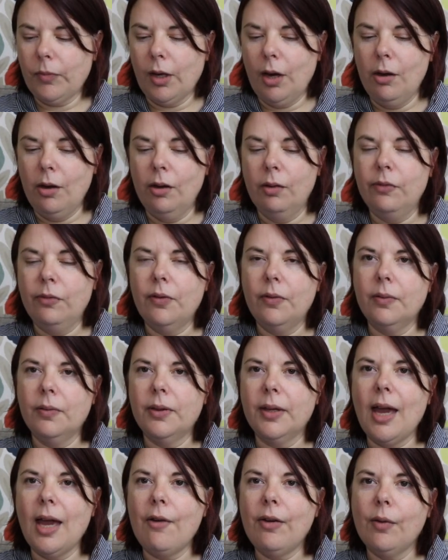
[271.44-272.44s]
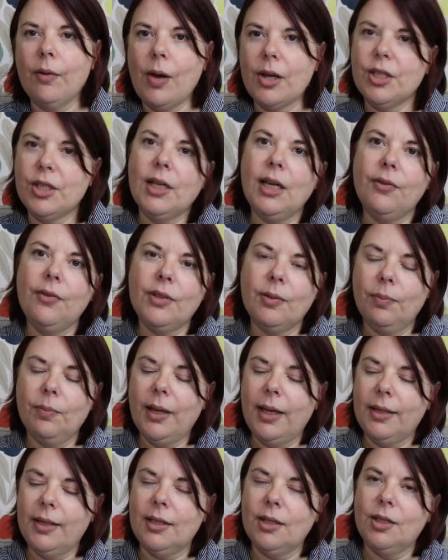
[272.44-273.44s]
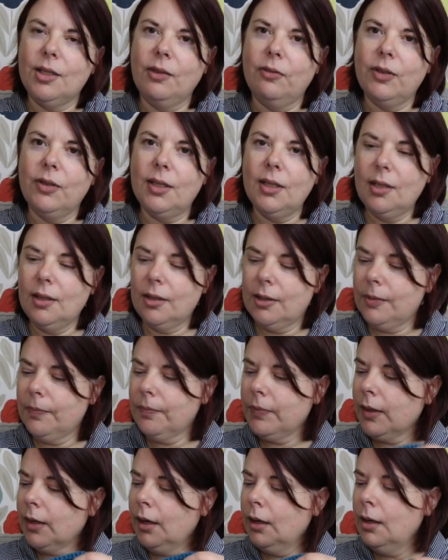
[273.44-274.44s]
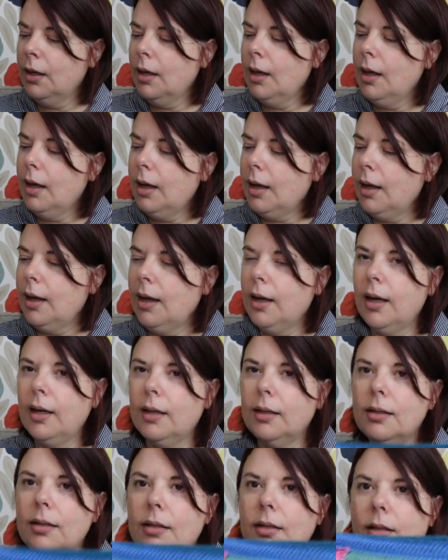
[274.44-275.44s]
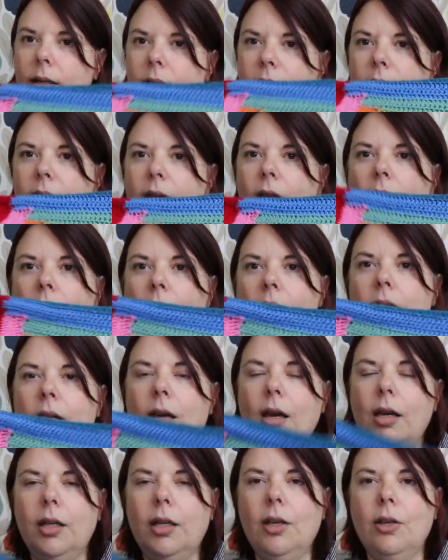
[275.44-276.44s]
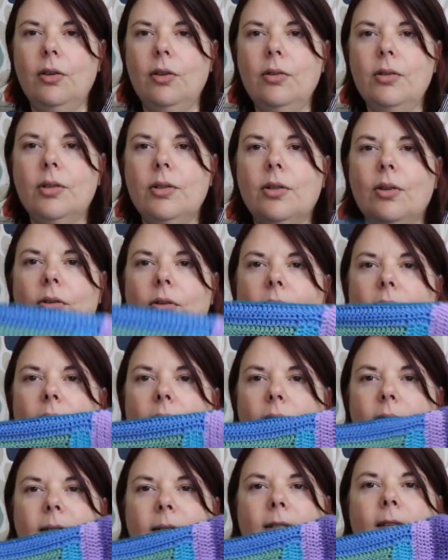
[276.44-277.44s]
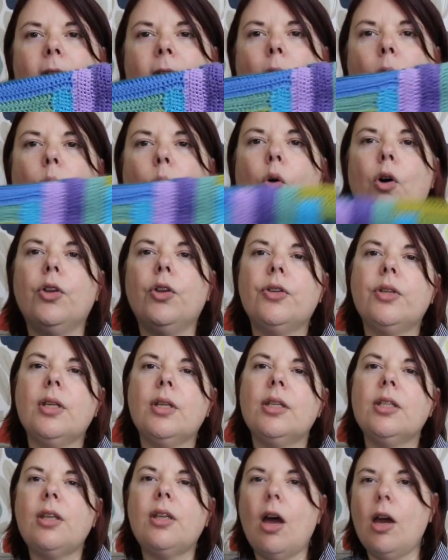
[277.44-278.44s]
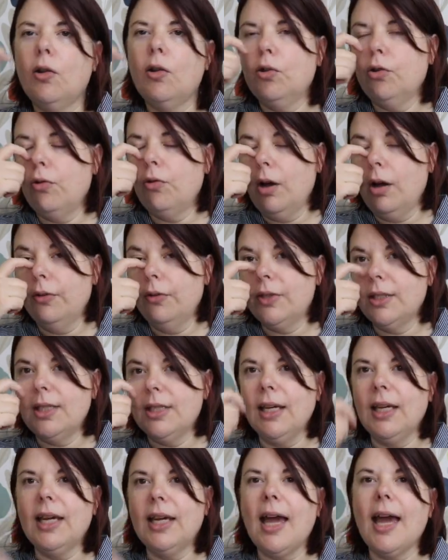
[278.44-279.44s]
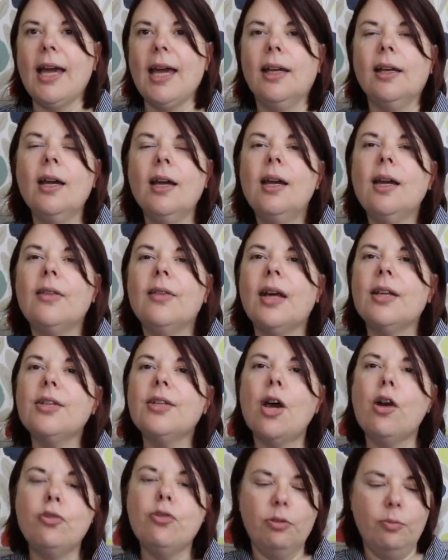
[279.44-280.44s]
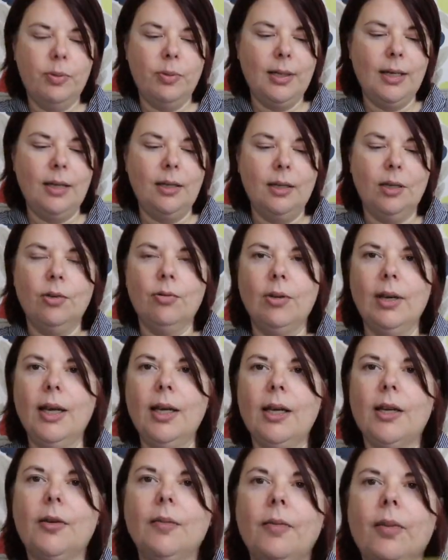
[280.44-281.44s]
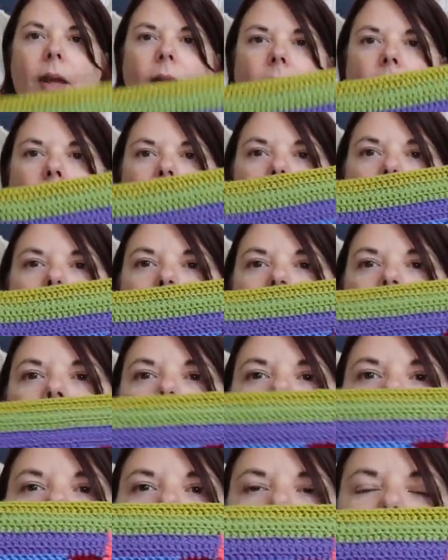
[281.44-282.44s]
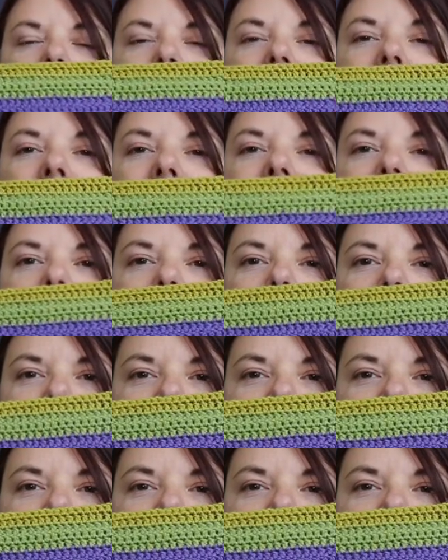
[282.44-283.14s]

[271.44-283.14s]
of the area where she lives and places she visits. And the yarn I used on this was Stylecraft DK. That's 100% acrylic. There were 16